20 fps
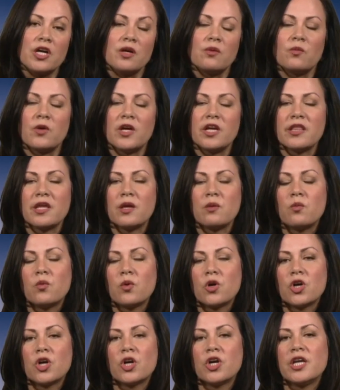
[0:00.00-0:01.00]
and where they
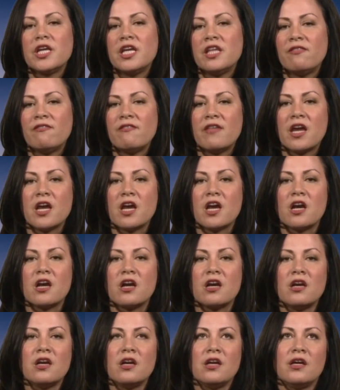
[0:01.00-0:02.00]
were in
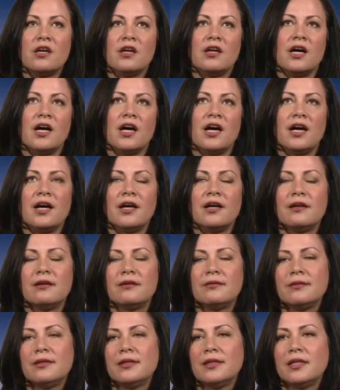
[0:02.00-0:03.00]
their,
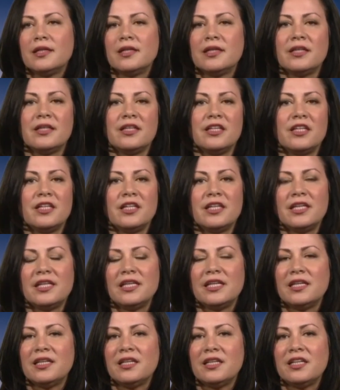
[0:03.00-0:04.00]
uh,
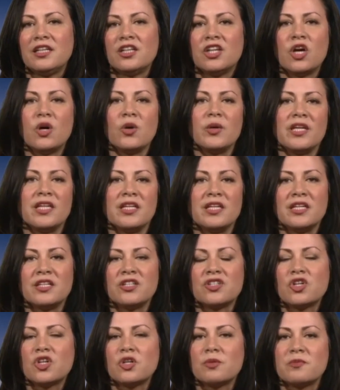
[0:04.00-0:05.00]
you know, in,
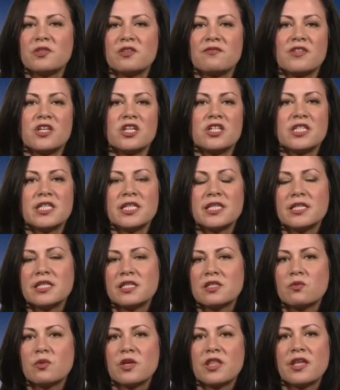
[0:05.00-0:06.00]
in, terms of their
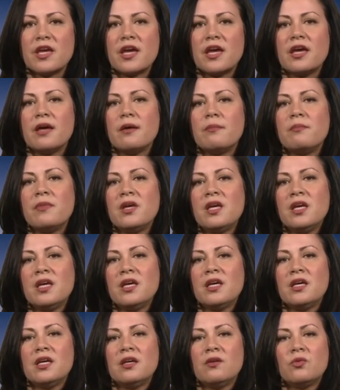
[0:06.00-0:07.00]
dealings with him,
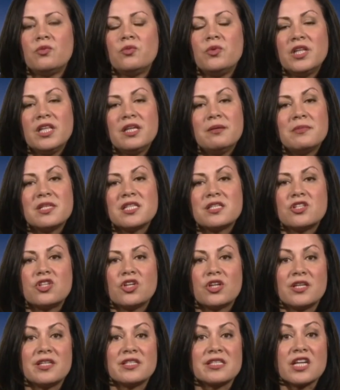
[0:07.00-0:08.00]
really
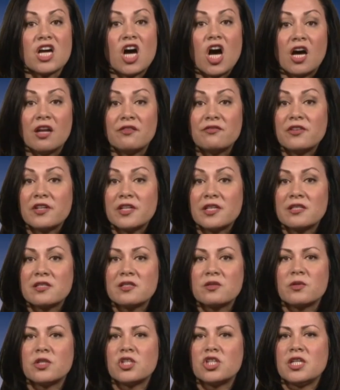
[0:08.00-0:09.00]
mistook his
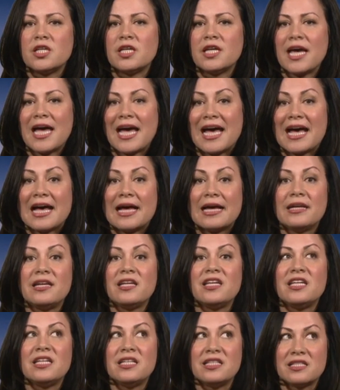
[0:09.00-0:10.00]
confidence, which he had
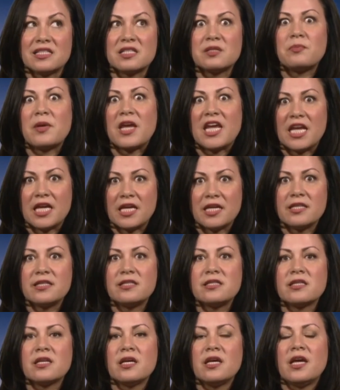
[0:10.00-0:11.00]
mm. in
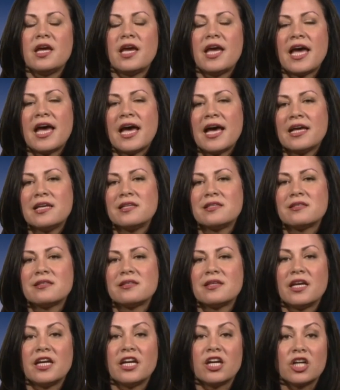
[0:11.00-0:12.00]
spades,
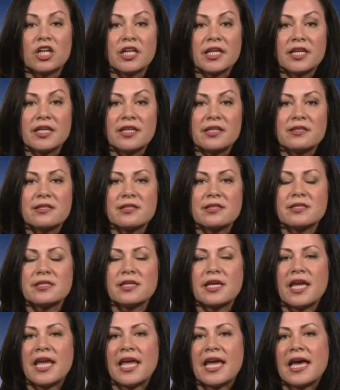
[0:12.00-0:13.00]
as arrogance.
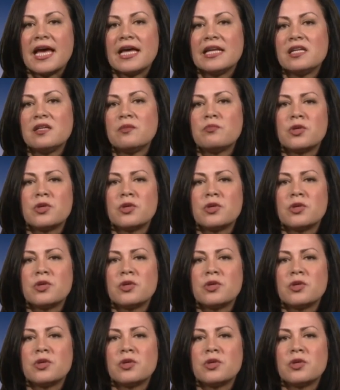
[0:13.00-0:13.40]
And in